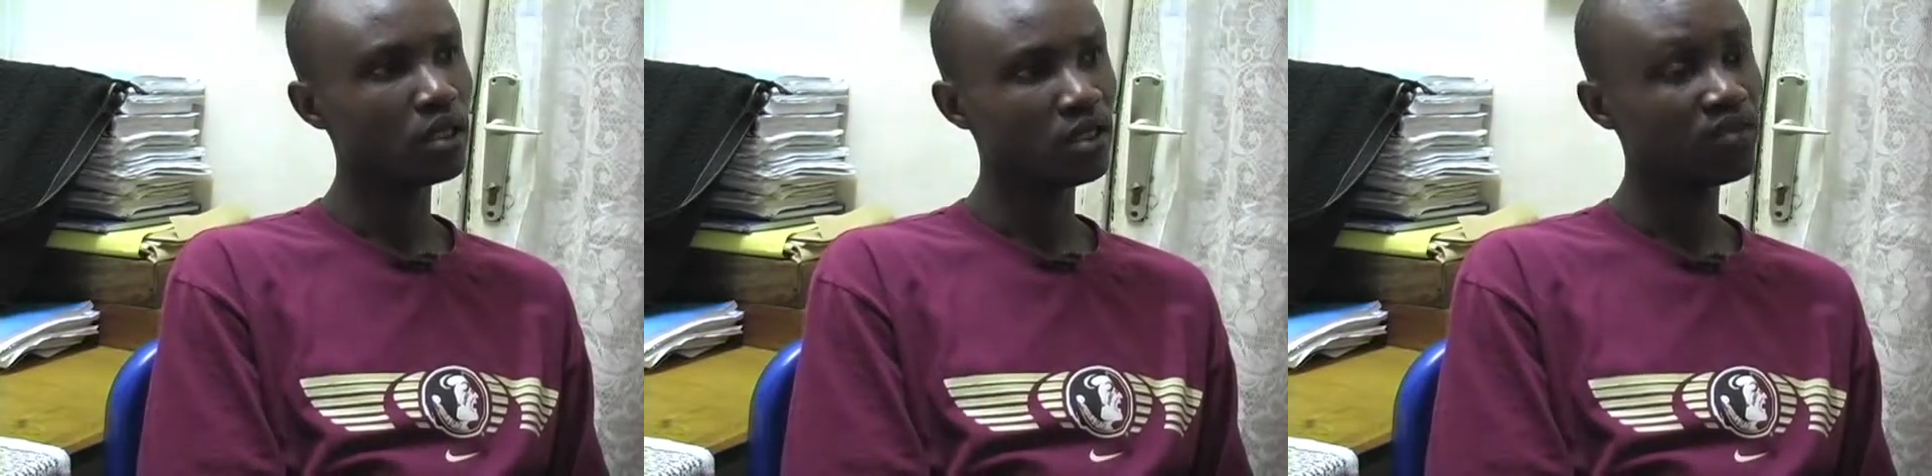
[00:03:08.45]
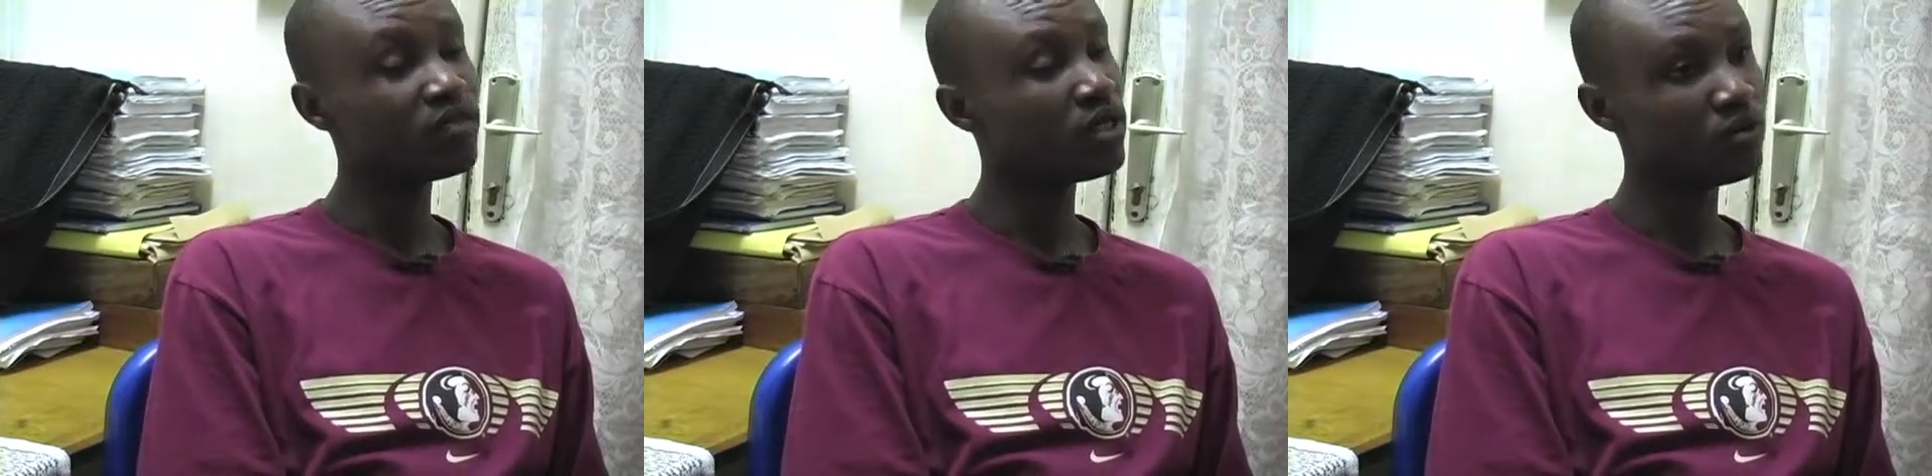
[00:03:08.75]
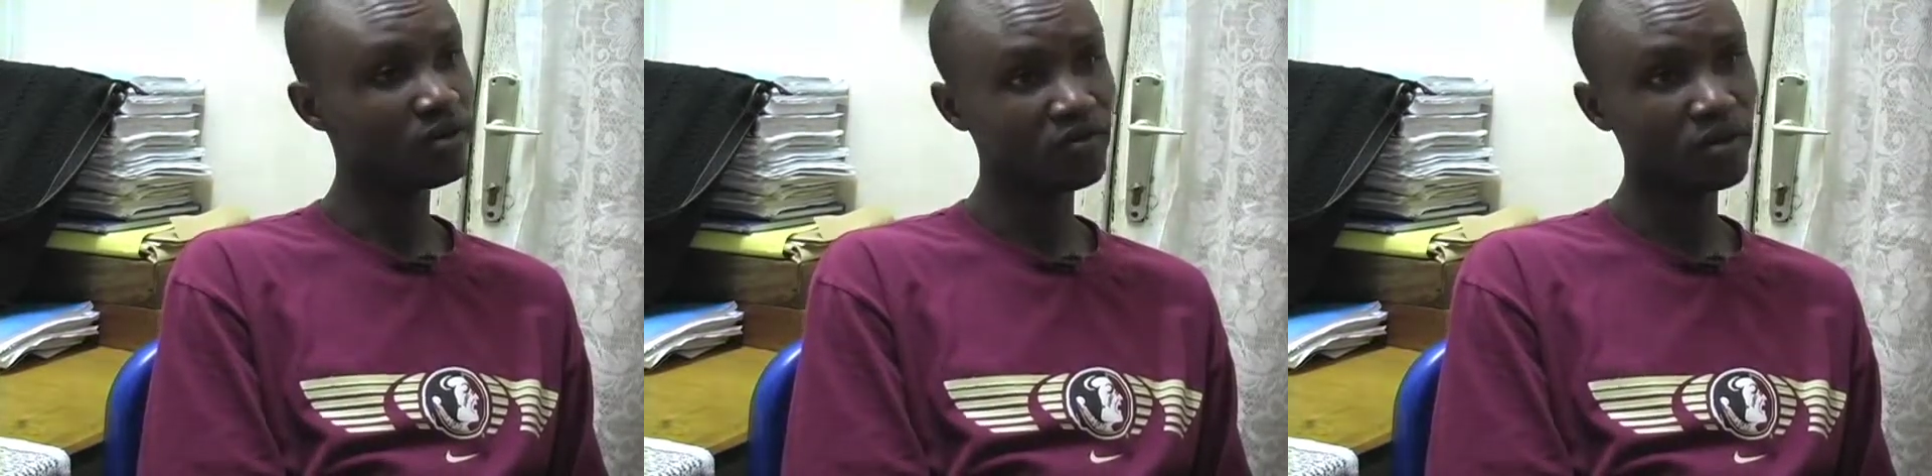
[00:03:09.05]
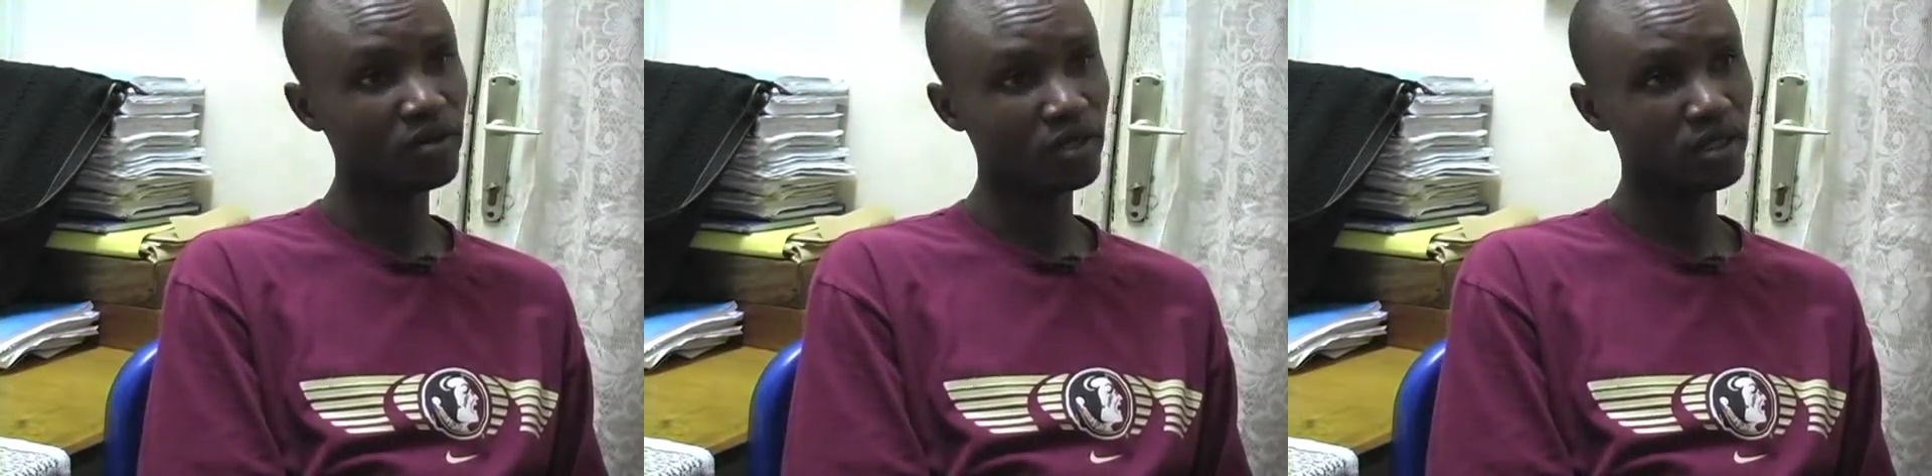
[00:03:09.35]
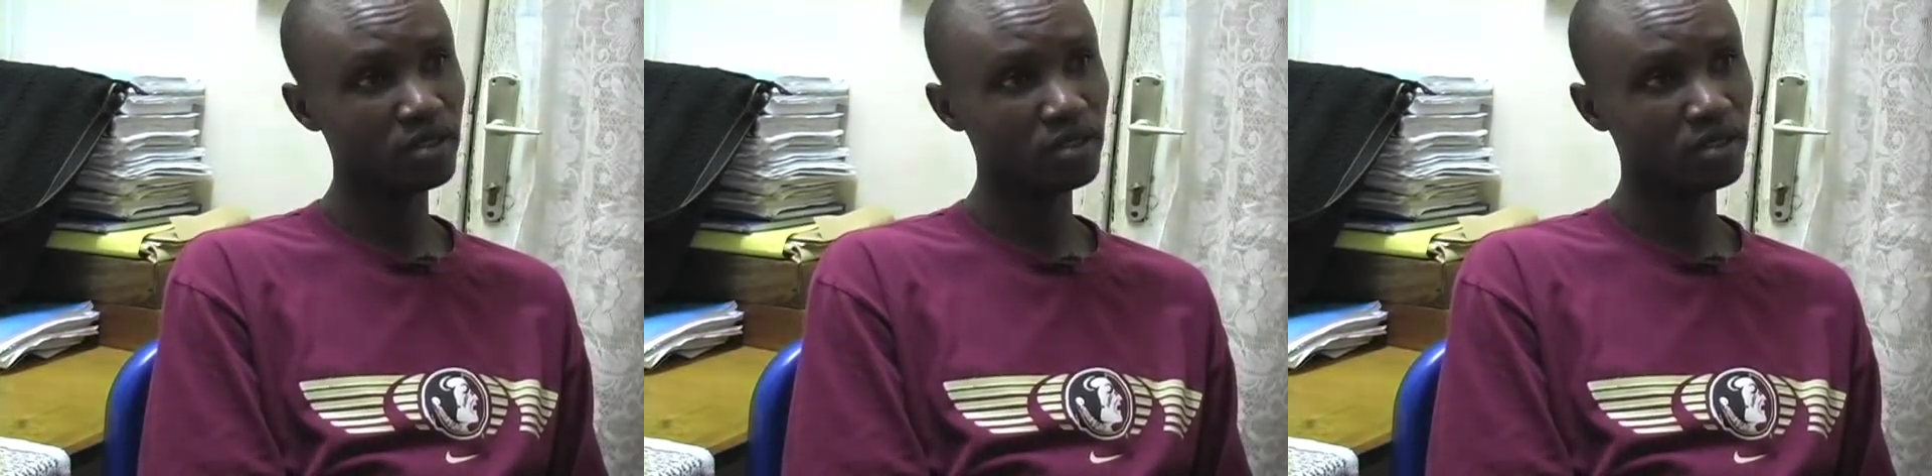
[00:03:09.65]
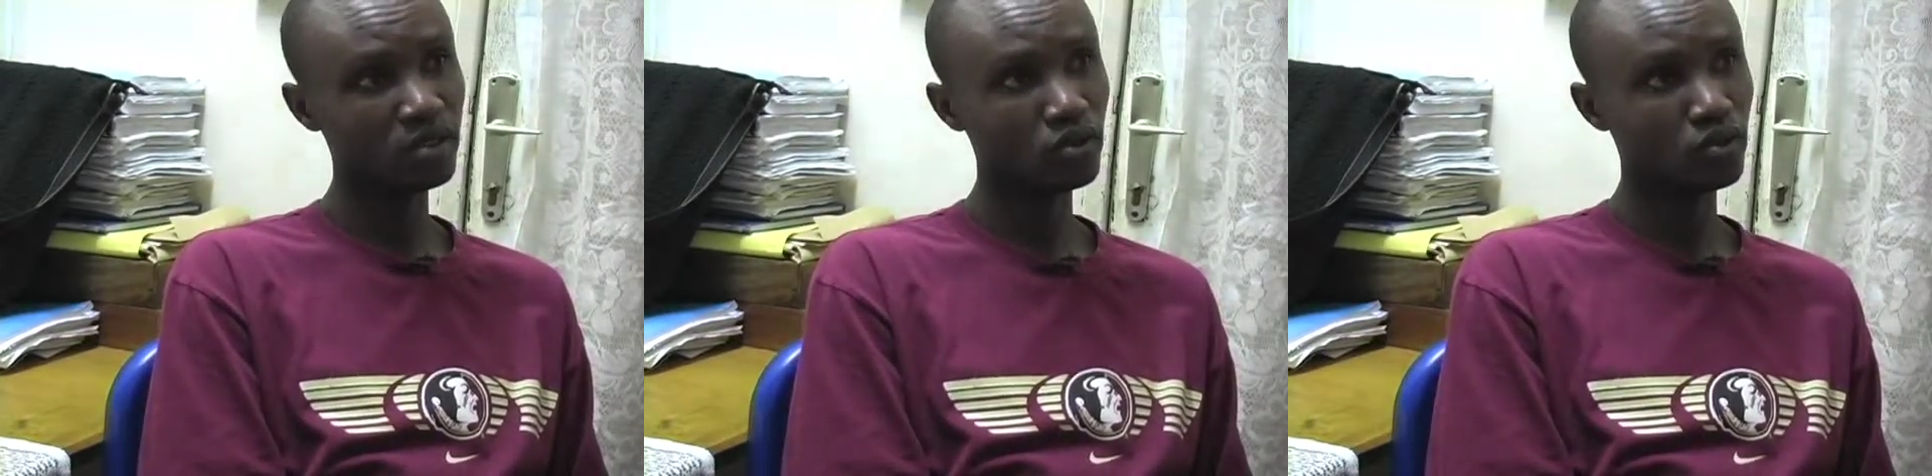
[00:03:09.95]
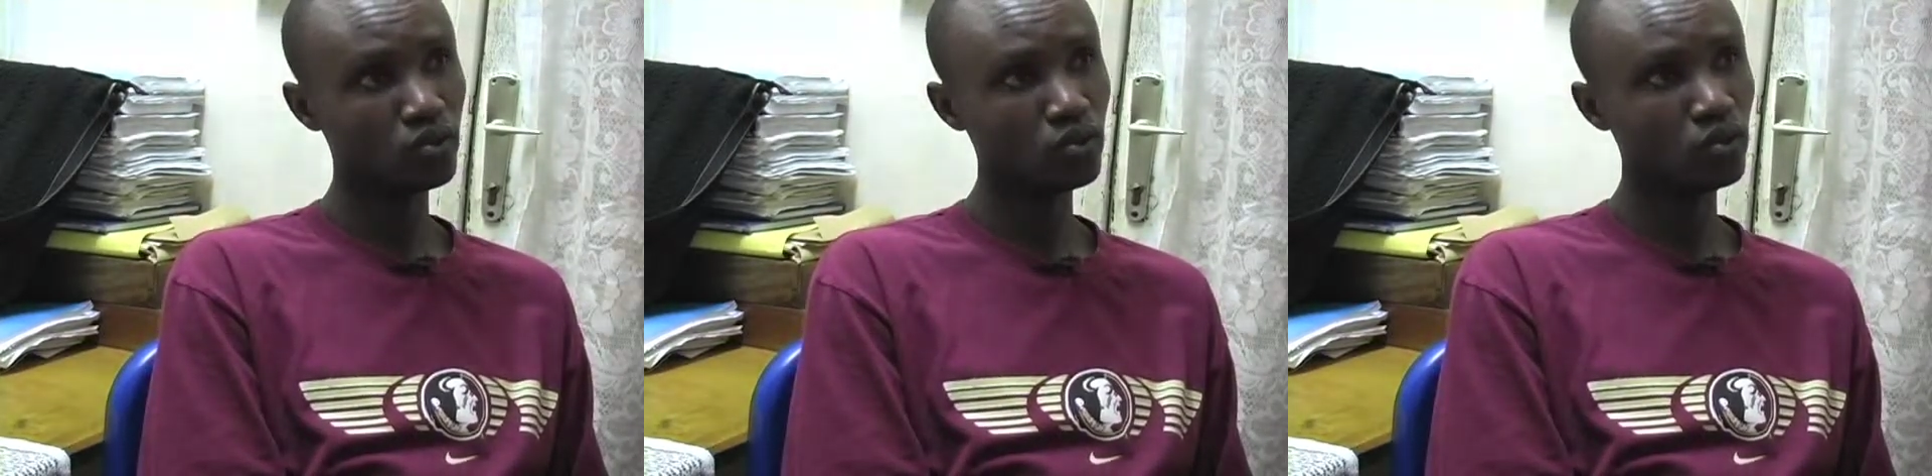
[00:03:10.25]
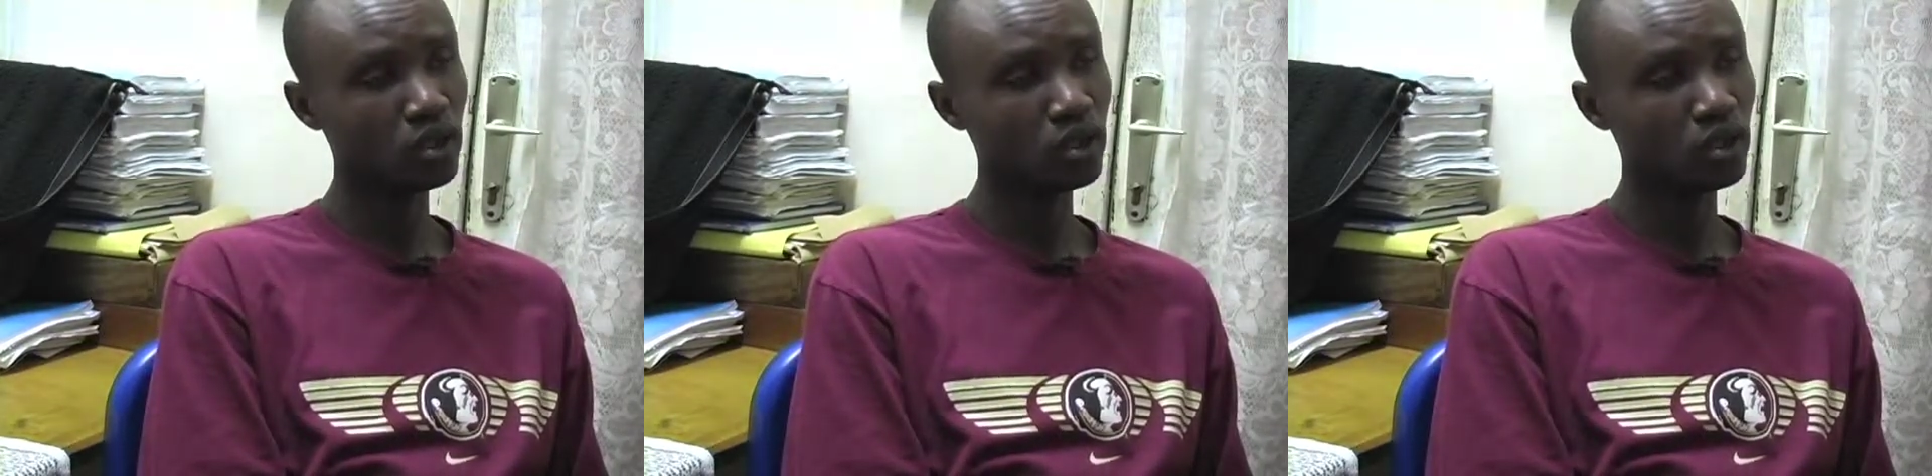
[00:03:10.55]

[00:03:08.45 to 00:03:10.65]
even our fathers who